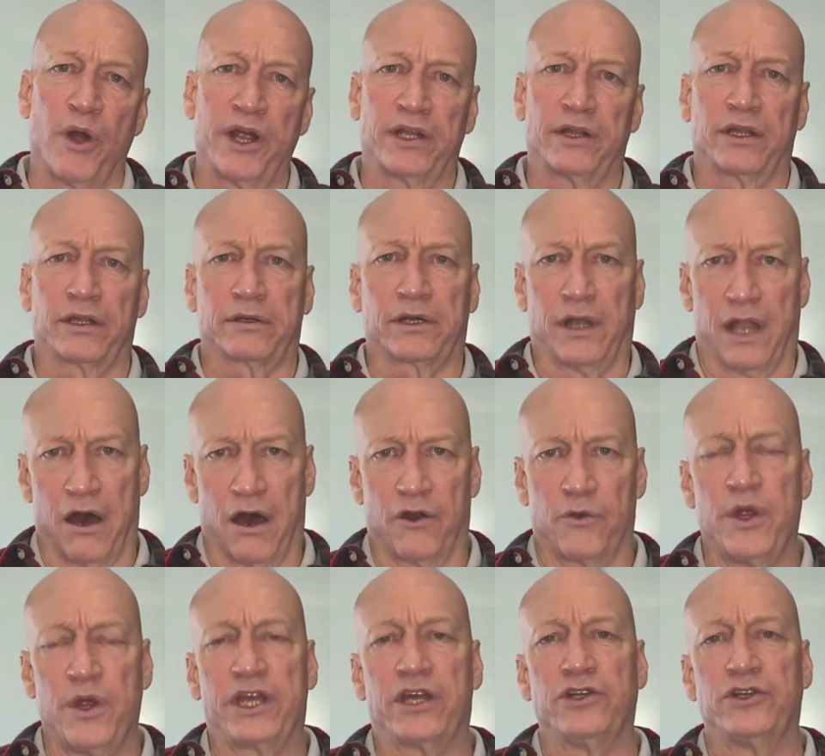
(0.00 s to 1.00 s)
point
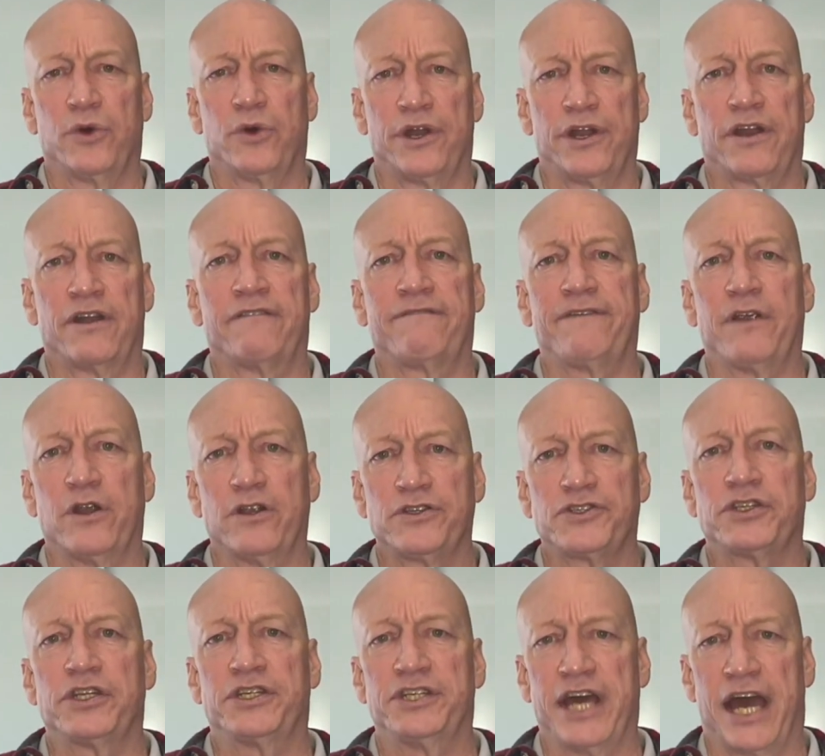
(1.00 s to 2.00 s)
cloud, we can do an
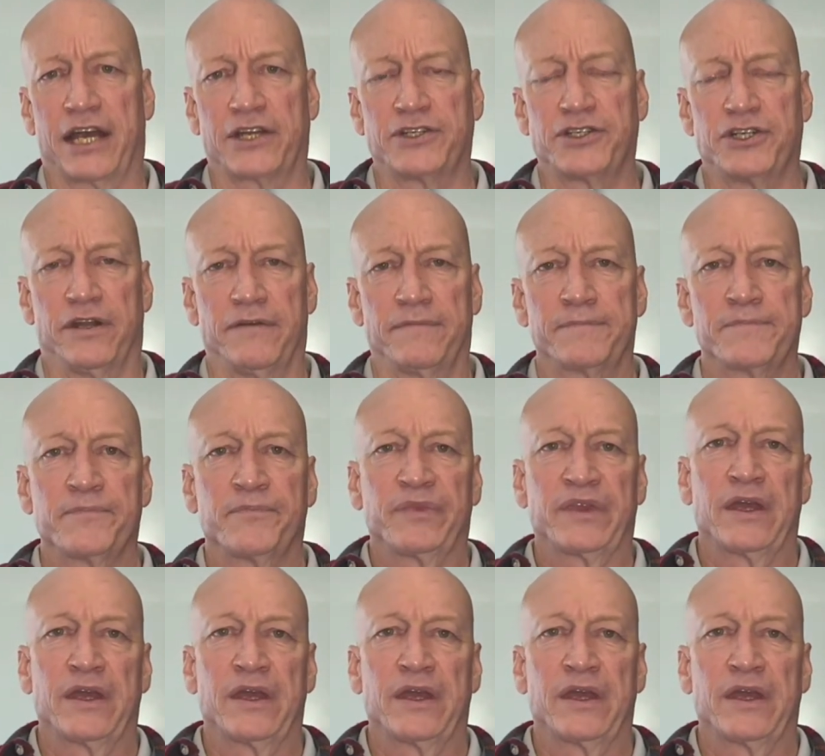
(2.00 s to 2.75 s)
interference detection.